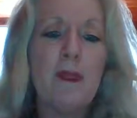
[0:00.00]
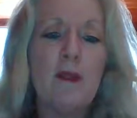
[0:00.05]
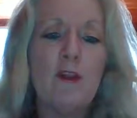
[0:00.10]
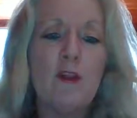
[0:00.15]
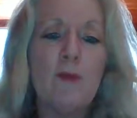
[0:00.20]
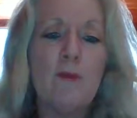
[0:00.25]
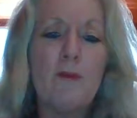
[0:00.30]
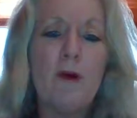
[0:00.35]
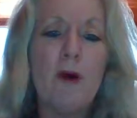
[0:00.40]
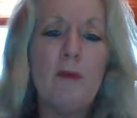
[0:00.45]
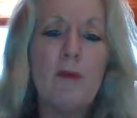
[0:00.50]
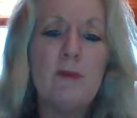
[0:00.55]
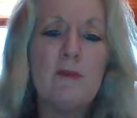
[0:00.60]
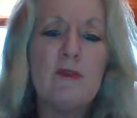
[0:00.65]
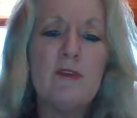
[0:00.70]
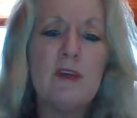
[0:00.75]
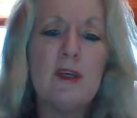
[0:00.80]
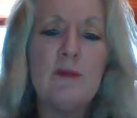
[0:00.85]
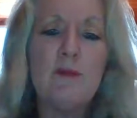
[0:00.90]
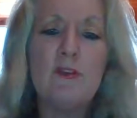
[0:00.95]
The problem
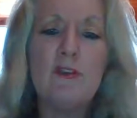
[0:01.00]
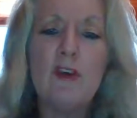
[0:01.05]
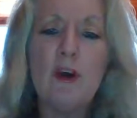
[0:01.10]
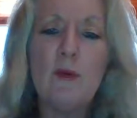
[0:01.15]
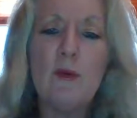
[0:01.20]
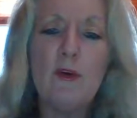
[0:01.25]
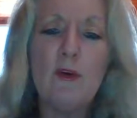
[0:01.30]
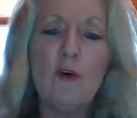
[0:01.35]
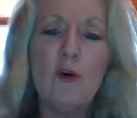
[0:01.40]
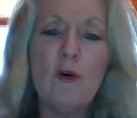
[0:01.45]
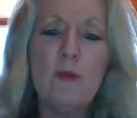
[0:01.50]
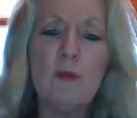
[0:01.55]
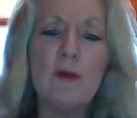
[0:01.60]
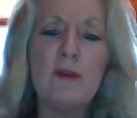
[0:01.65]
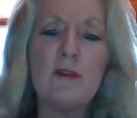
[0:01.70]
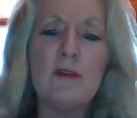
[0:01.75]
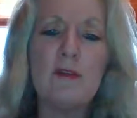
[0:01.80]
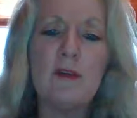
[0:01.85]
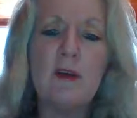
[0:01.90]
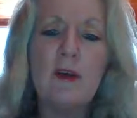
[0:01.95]
seems so
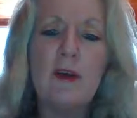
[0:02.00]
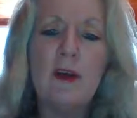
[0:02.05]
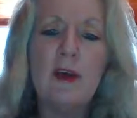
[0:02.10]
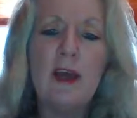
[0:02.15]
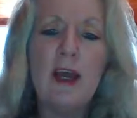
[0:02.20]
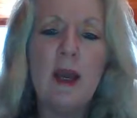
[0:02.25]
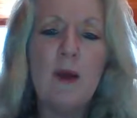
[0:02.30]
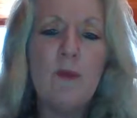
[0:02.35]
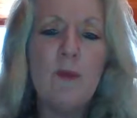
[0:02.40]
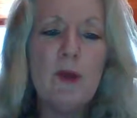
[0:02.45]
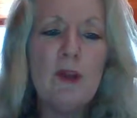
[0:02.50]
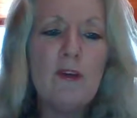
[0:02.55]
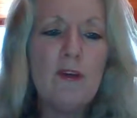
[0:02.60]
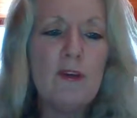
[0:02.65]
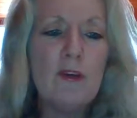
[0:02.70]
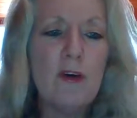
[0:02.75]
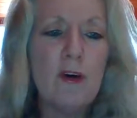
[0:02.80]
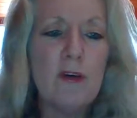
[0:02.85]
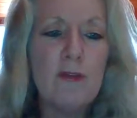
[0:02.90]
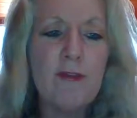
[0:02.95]
enormous, and we do
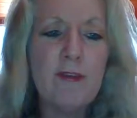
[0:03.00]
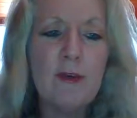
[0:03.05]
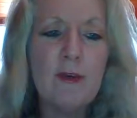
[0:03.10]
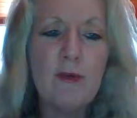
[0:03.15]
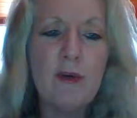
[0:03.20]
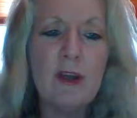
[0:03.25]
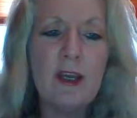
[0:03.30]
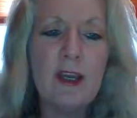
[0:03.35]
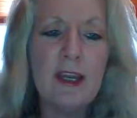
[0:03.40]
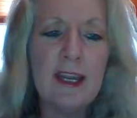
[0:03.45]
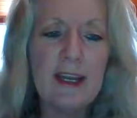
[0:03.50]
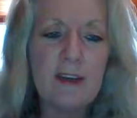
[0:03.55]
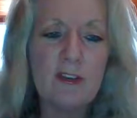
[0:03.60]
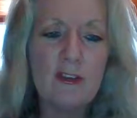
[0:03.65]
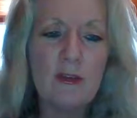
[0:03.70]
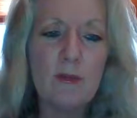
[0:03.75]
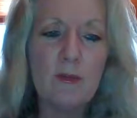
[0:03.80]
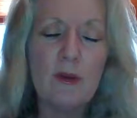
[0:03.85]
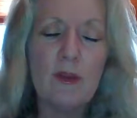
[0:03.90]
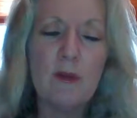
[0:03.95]
not feel
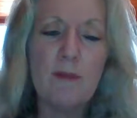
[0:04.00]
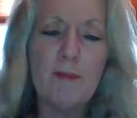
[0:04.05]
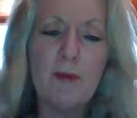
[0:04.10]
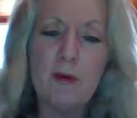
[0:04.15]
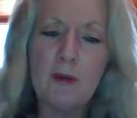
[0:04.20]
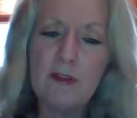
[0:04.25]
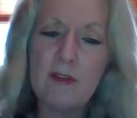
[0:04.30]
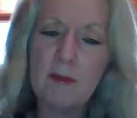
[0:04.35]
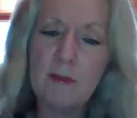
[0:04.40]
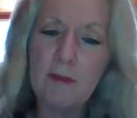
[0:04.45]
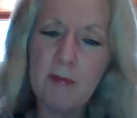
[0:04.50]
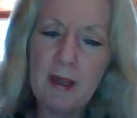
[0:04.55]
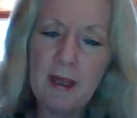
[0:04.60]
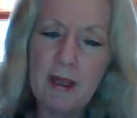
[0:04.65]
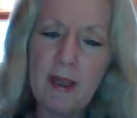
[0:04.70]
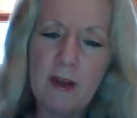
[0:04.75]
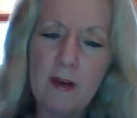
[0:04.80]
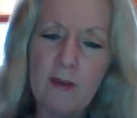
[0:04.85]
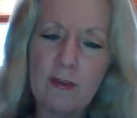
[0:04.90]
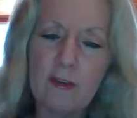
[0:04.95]
connection with the person
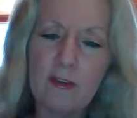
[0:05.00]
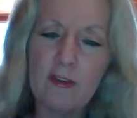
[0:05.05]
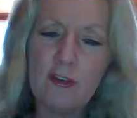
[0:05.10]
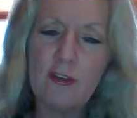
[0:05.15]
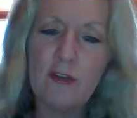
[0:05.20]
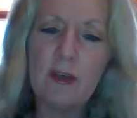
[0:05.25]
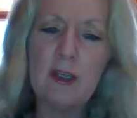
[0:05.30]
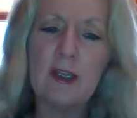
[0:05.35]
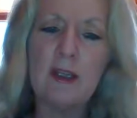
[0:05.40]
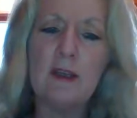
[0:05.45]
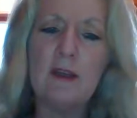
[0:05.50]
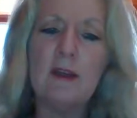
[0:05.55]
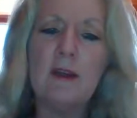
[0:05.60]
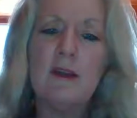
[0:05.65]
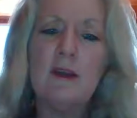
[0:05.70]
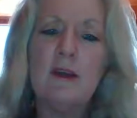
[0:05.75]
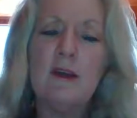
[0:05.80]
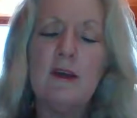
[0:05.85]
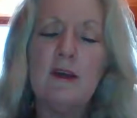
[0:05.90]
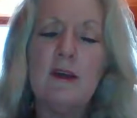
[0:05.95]
begging on the street.
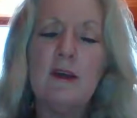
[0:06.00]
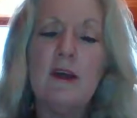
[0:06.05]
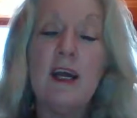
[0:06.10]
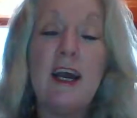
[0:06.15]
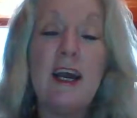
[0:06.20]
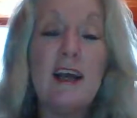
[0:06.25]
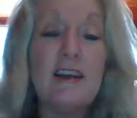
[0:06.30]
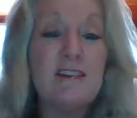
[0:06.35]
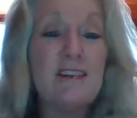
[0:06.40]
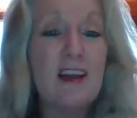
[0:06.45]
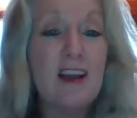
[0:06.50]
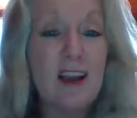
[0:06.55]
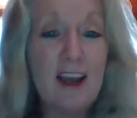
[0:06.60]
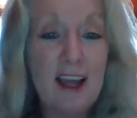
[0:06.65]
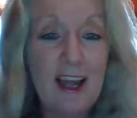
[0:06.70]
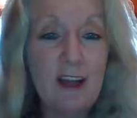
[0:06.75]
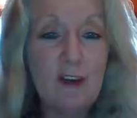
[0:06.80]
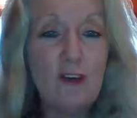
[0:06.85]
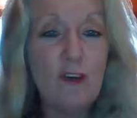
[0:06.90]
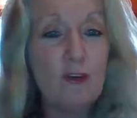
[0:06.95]
As a
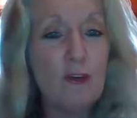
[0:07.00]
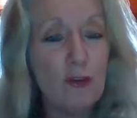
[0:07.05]
clown, you